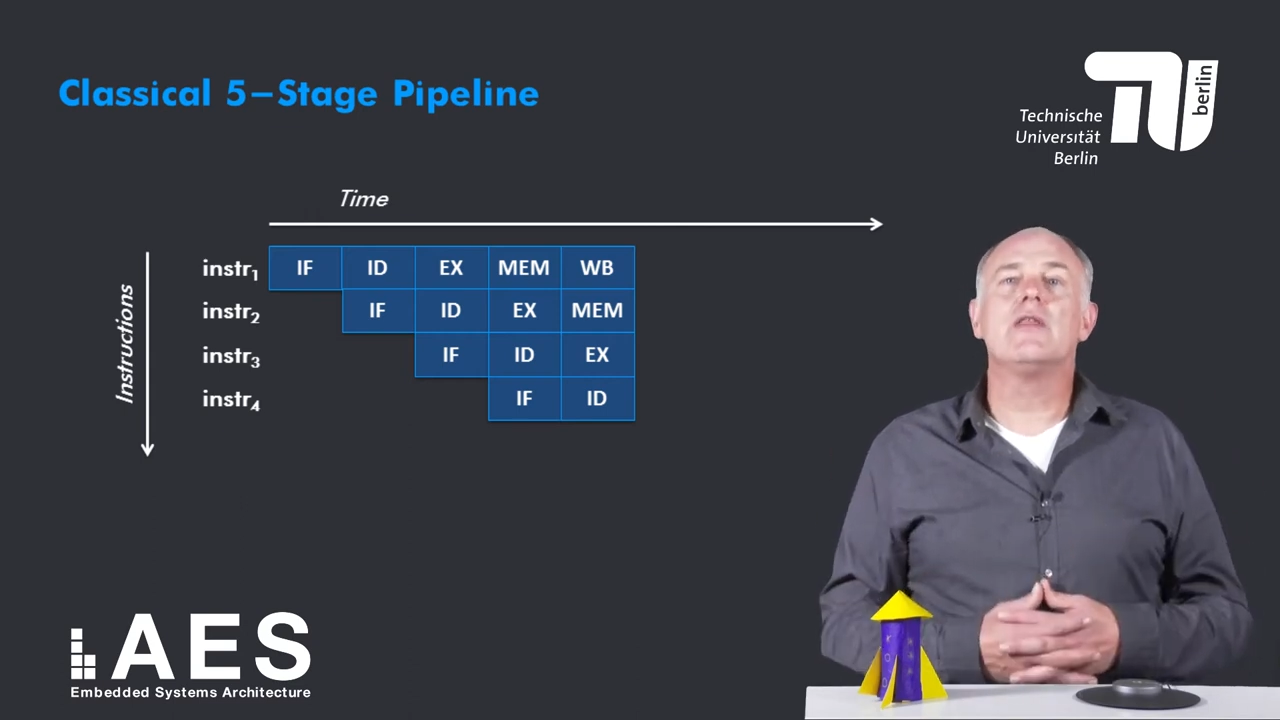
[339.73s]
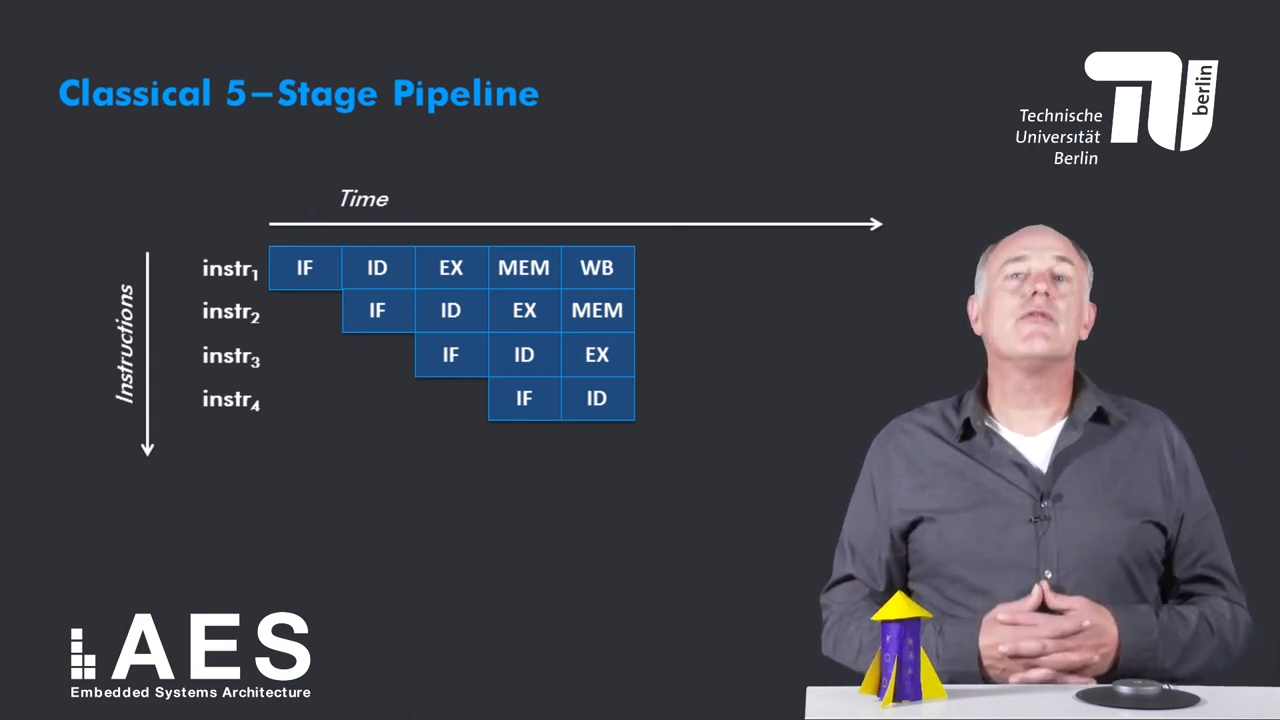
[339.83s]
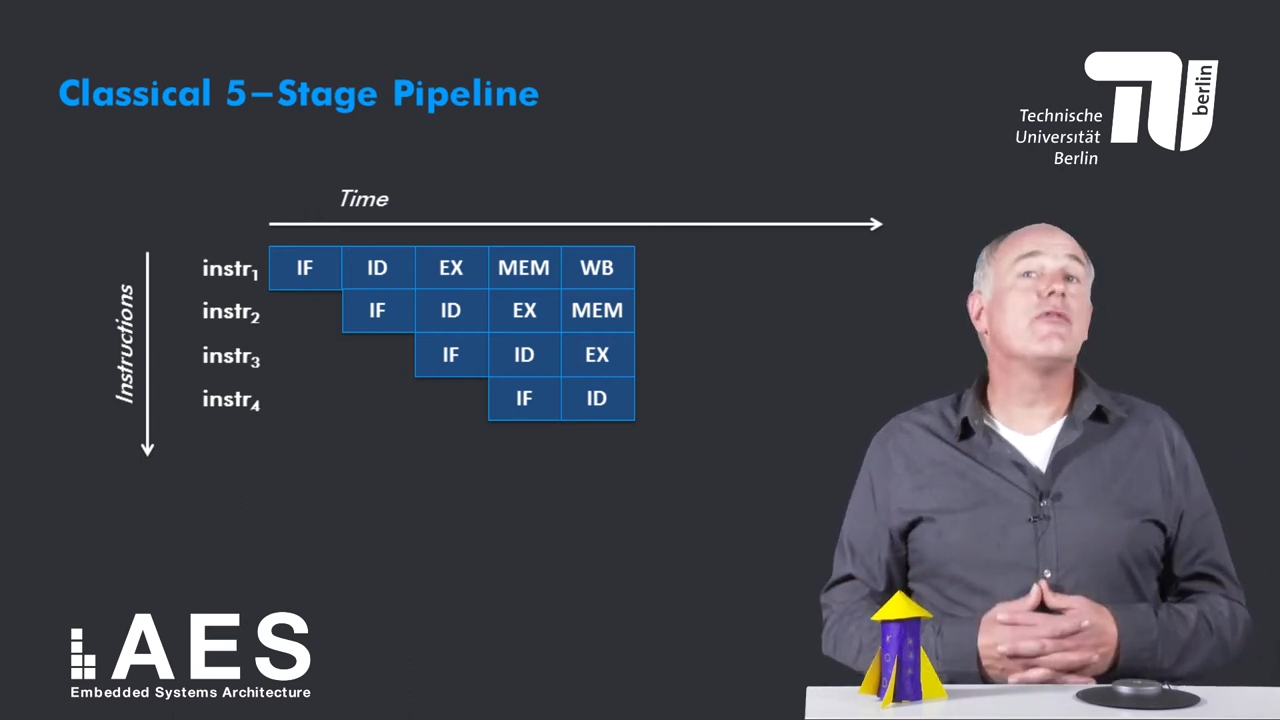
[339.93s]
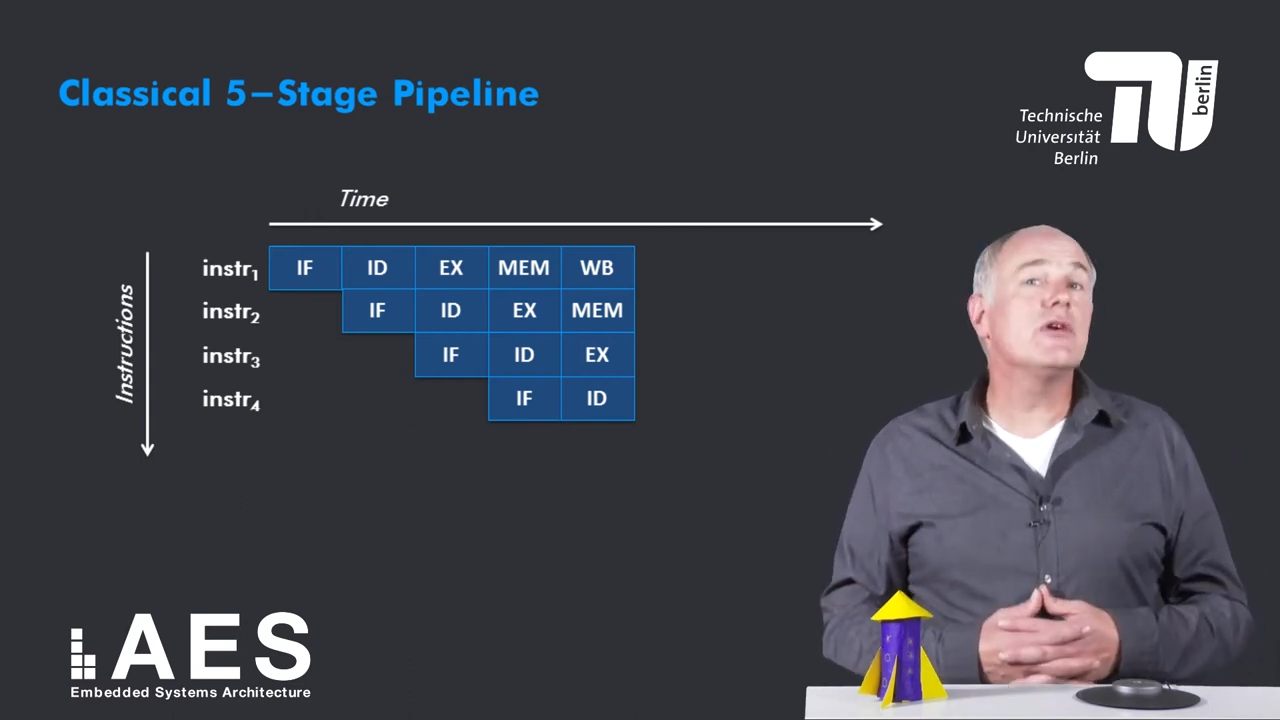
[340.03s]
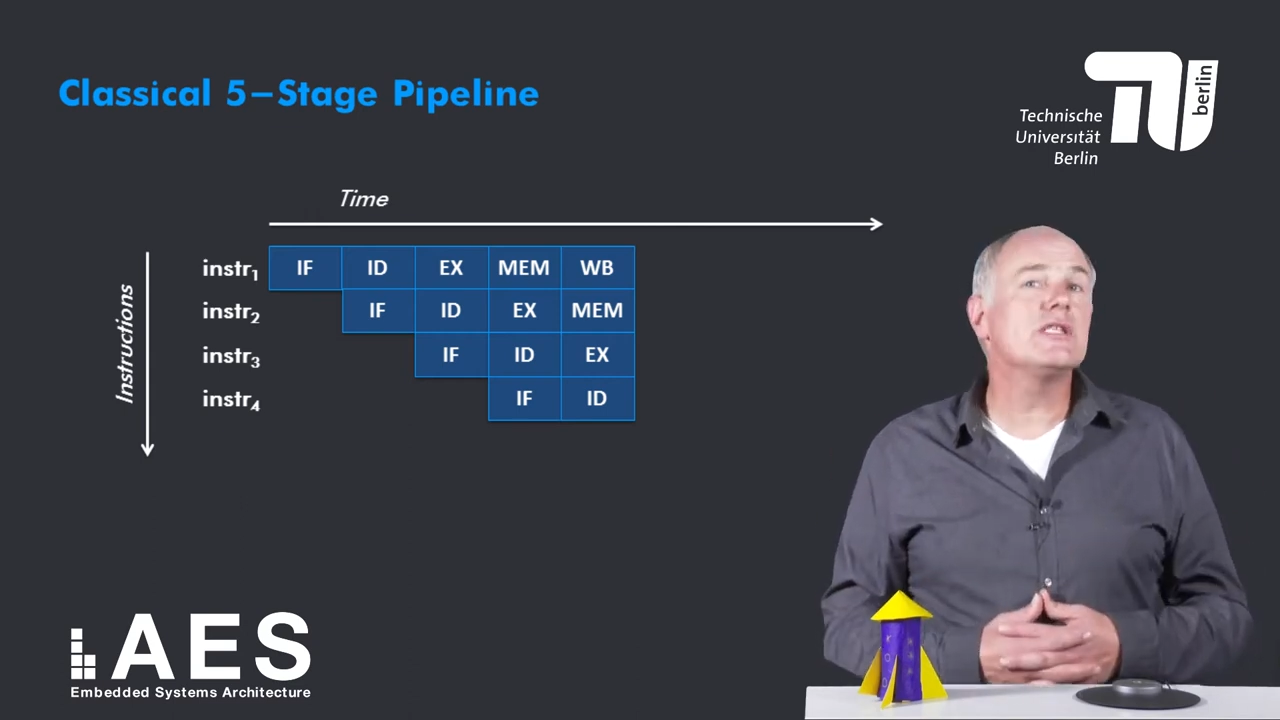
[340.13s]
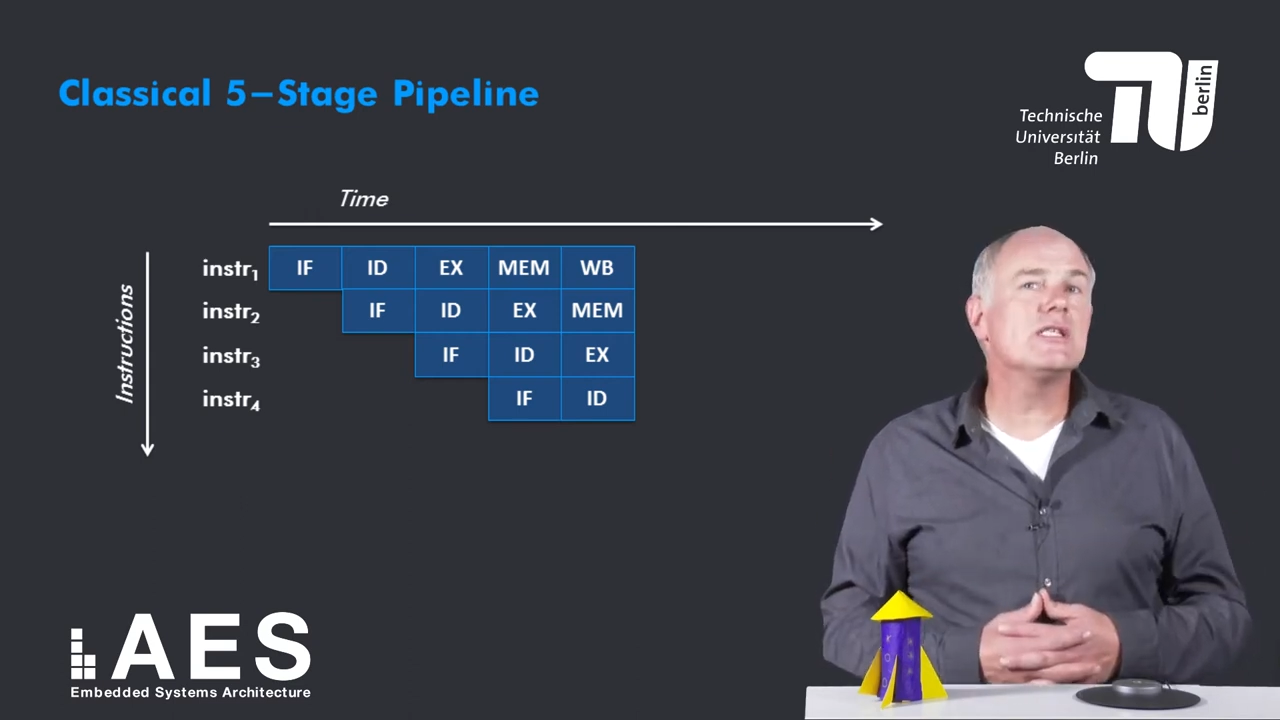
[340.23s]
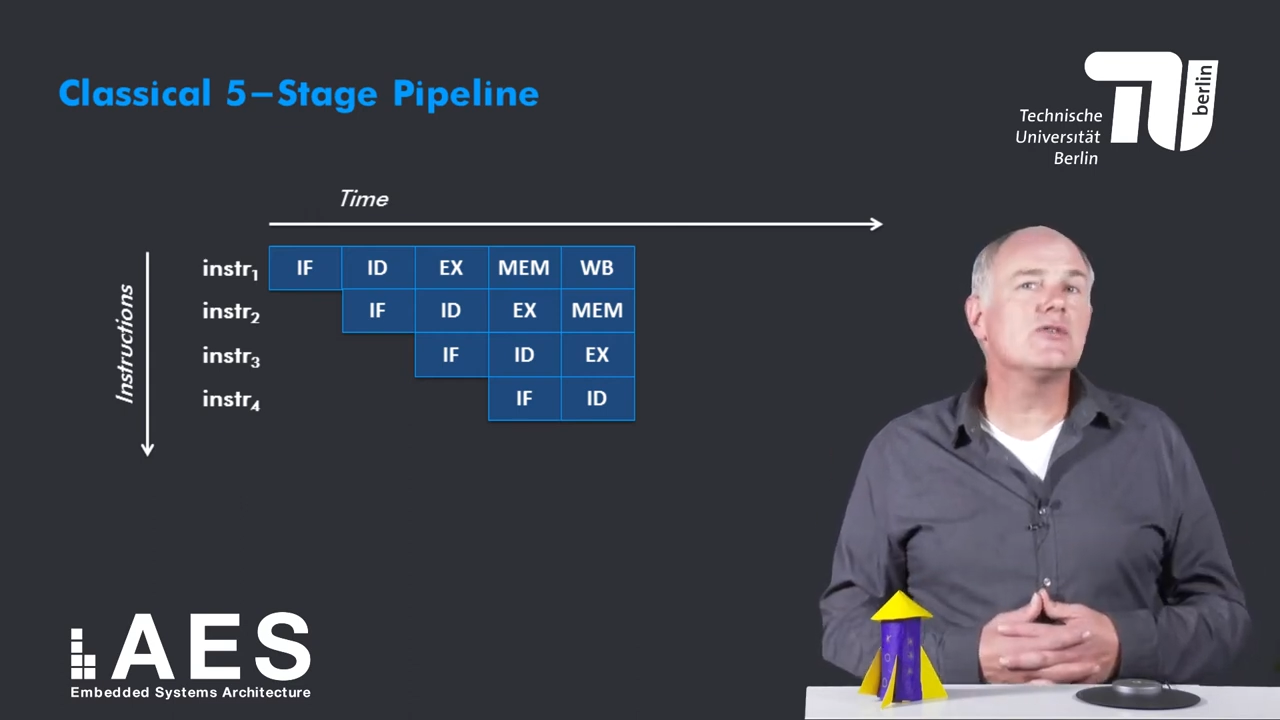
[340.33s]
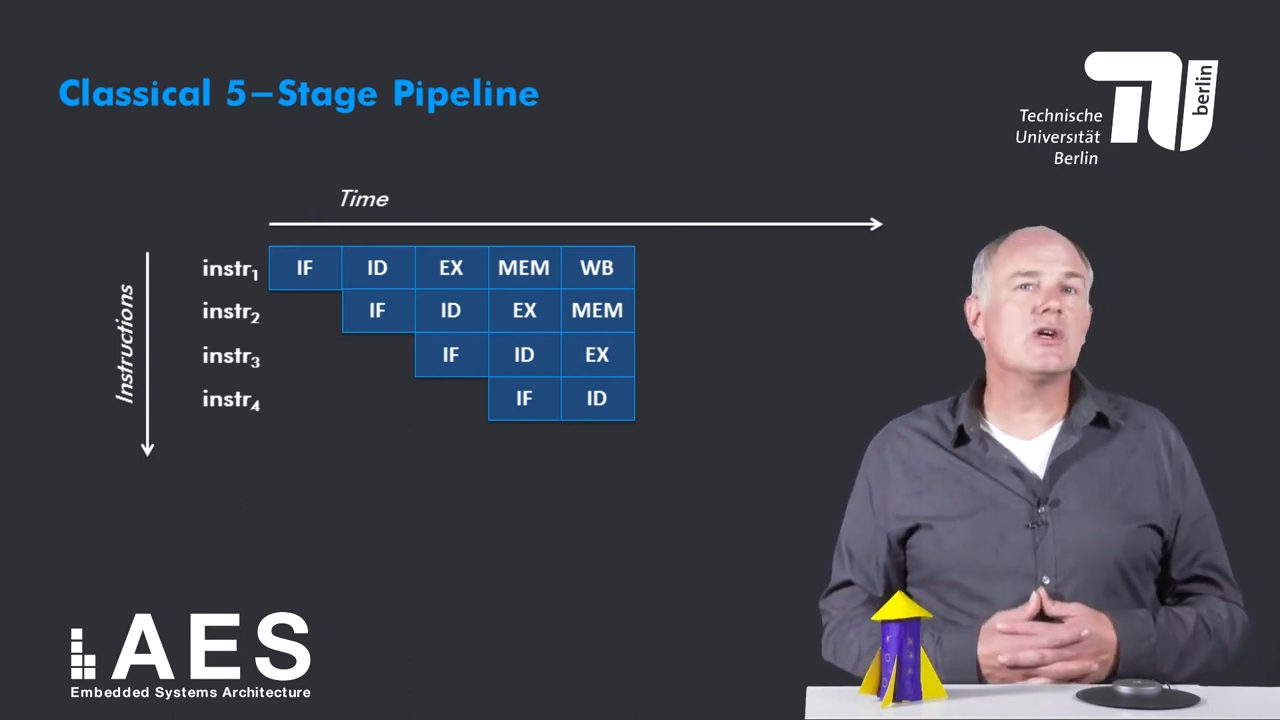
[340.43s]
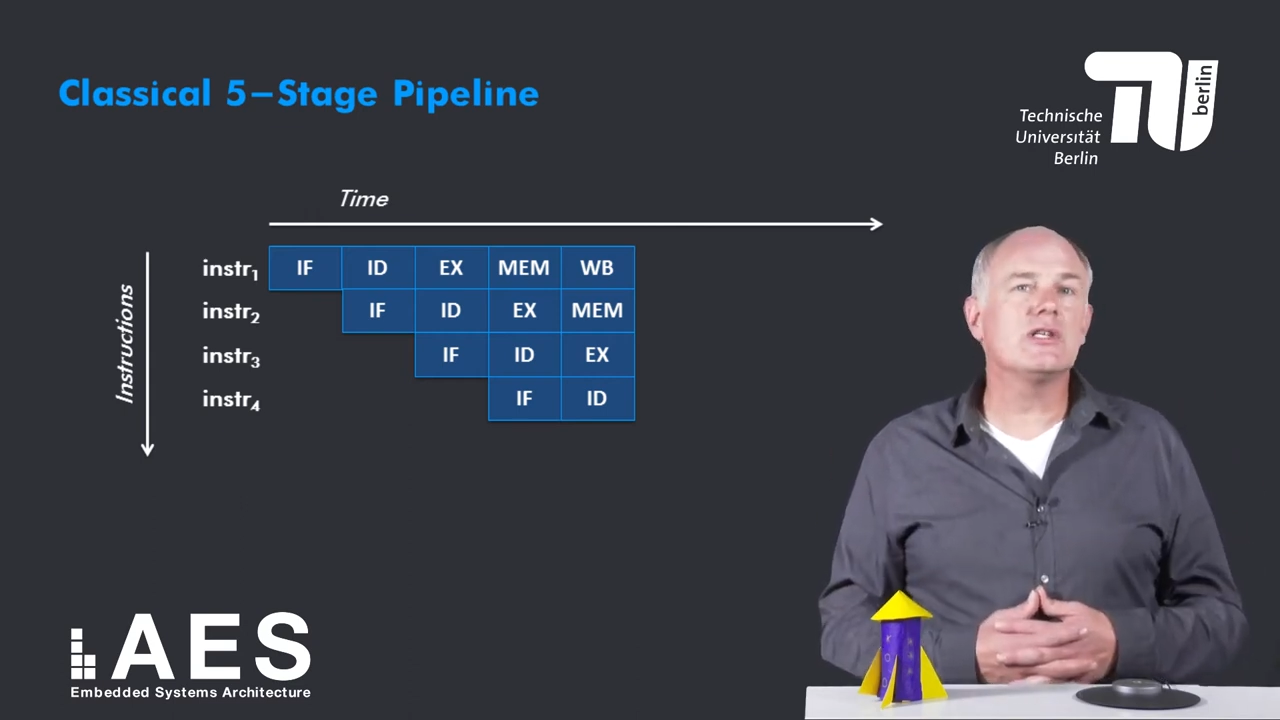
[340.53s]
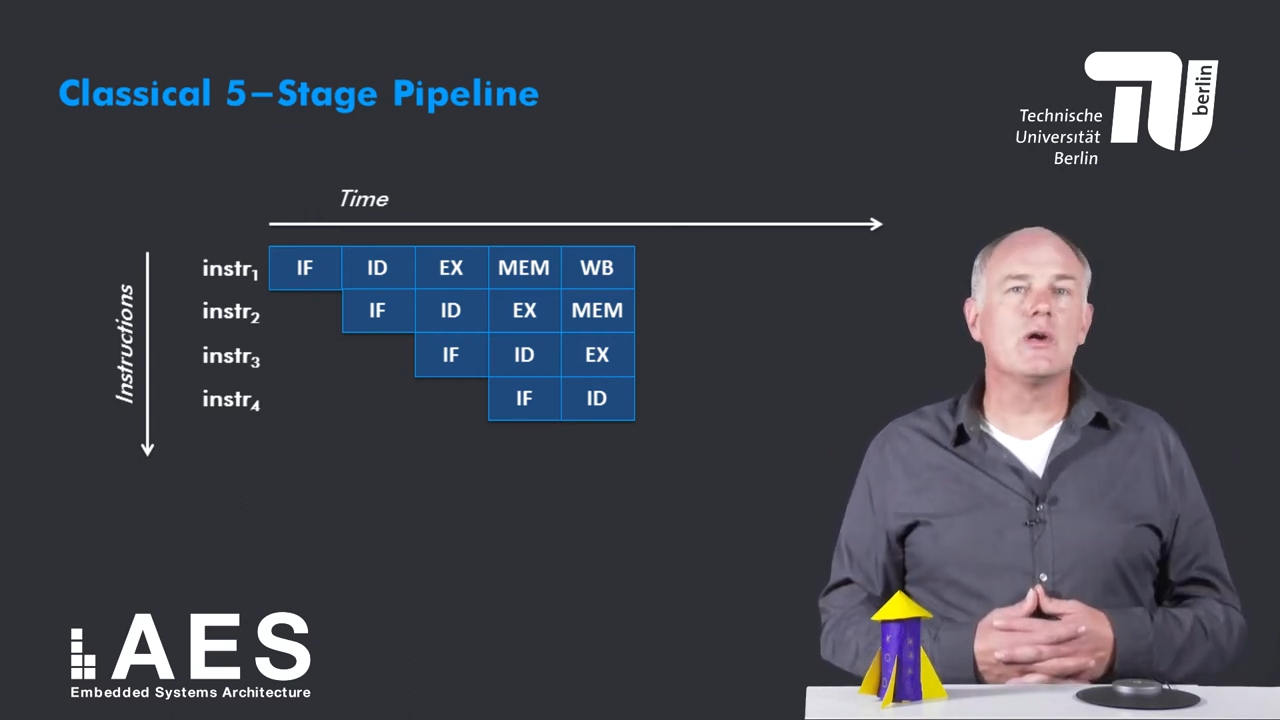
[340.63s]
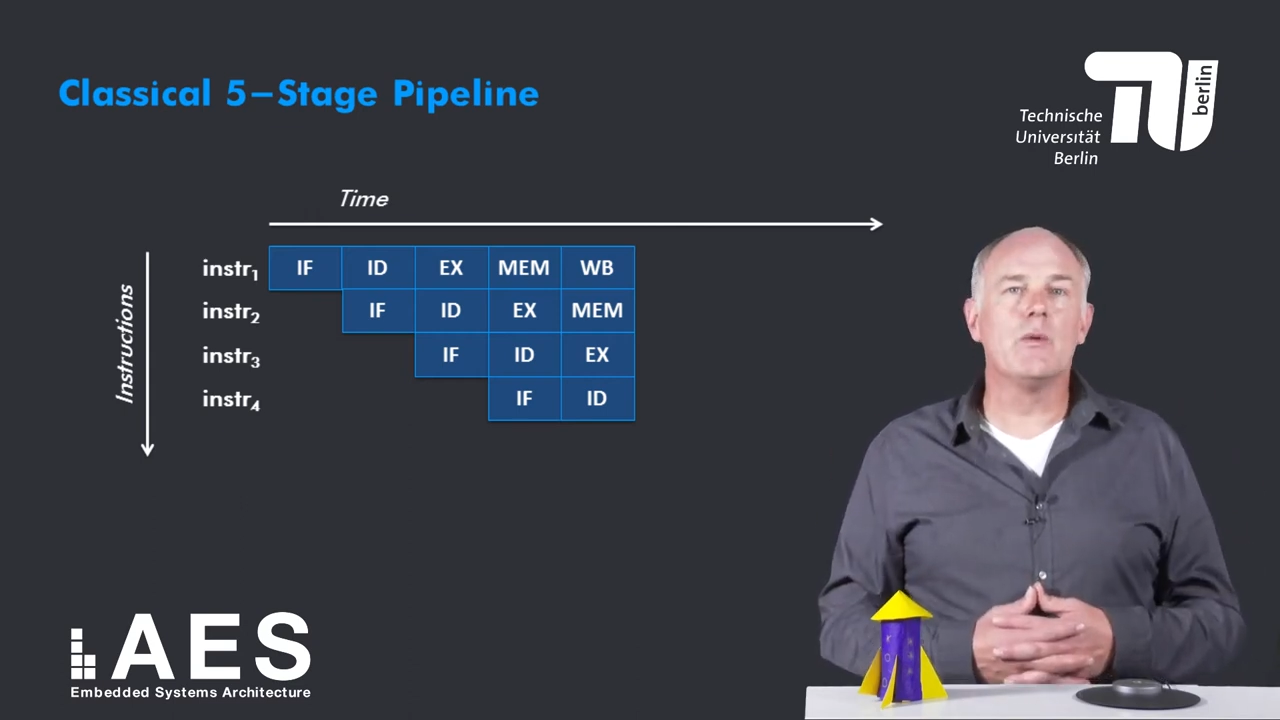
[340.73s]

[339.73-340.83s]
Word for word: the first instruction